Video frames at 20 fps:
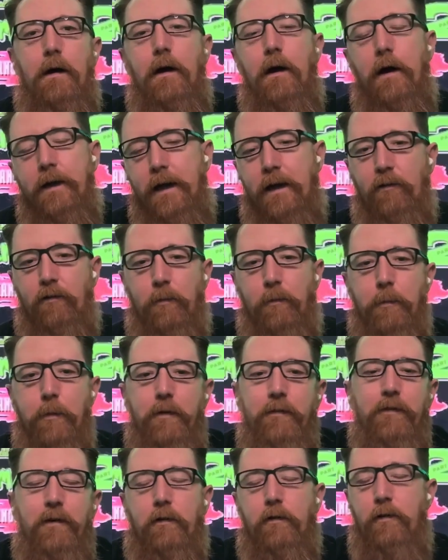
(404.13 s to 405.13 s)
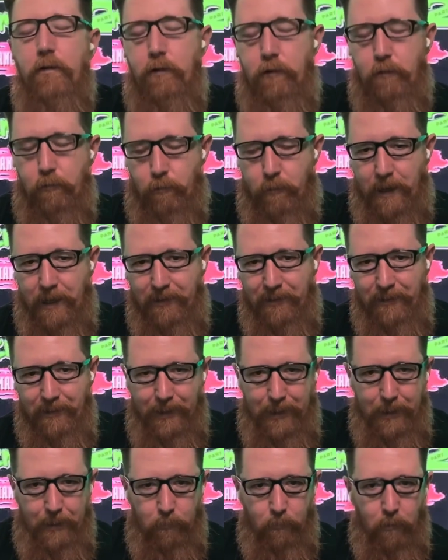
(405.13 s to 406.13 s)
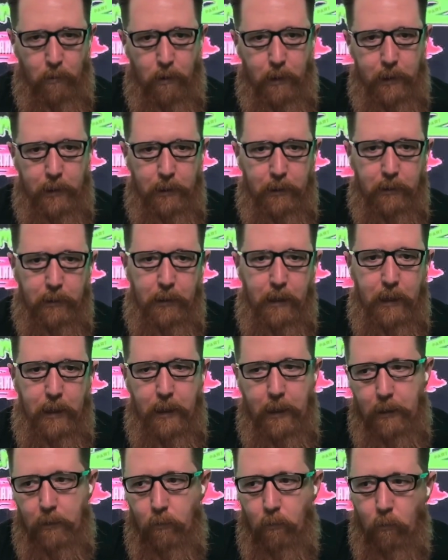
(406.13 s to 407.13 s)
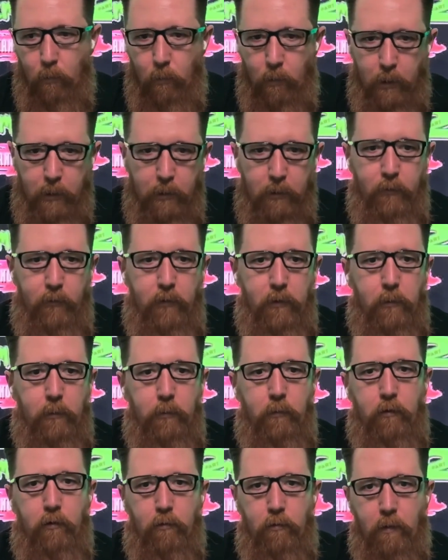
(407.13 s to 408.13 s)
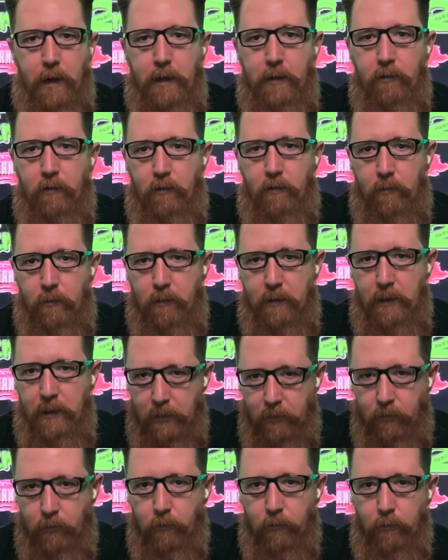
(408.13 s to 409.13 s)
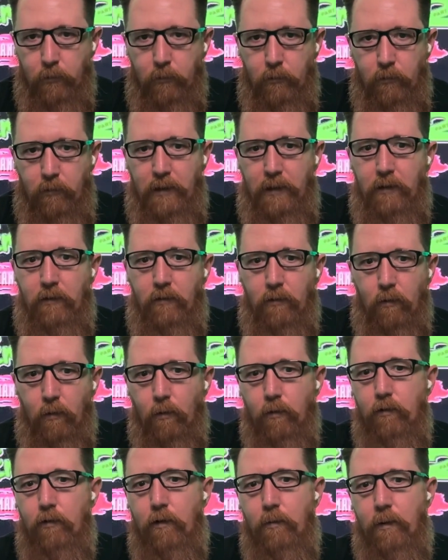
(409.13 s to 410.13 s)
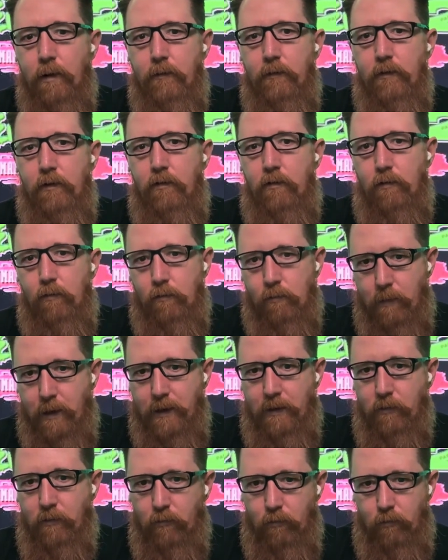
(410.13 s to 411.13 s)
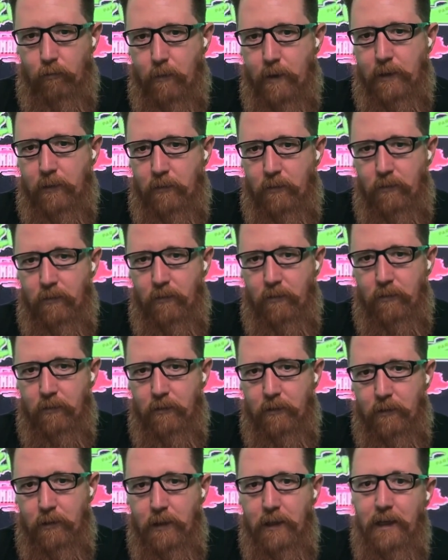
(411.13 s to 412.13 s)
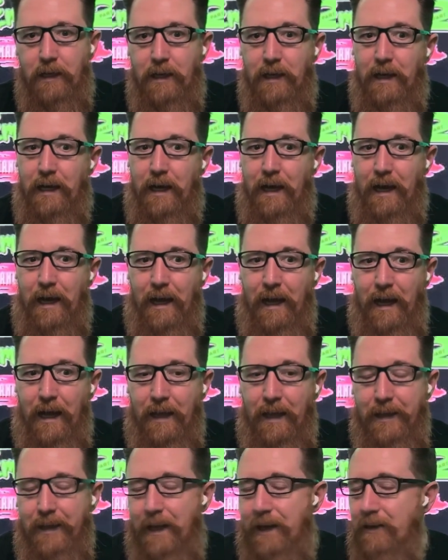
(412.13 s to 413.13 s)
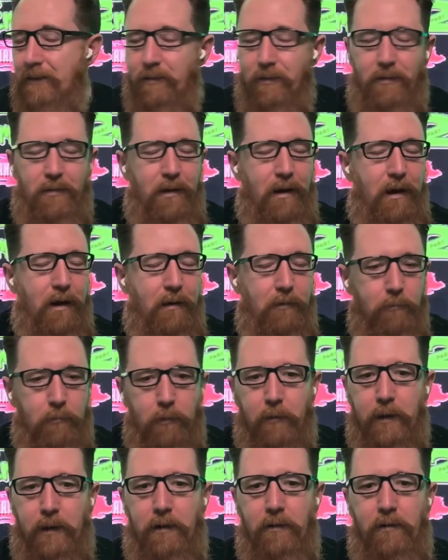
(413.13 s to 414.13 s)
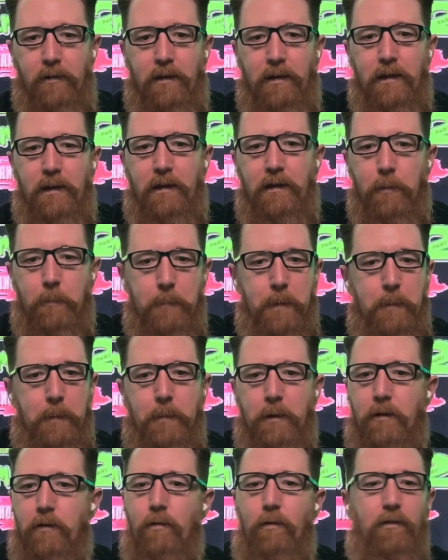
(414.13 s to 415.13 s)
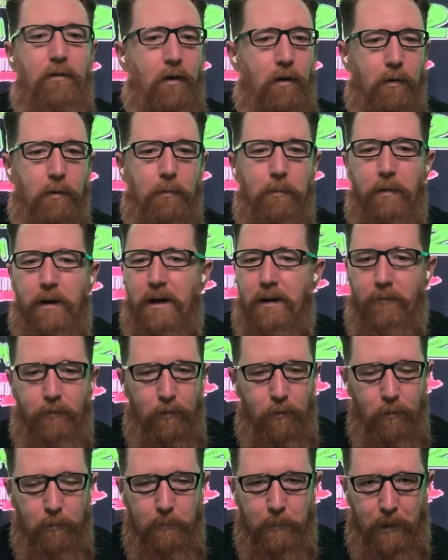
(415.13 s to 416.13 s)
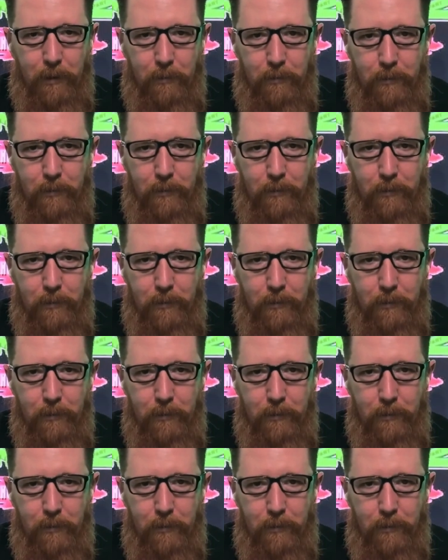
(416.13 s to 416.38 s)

Okay, so moving on to the directing and writing, and one of the film's greatest issues is also one of its greatest strengths, and that is its unrelenting commitment to its own brand of humour.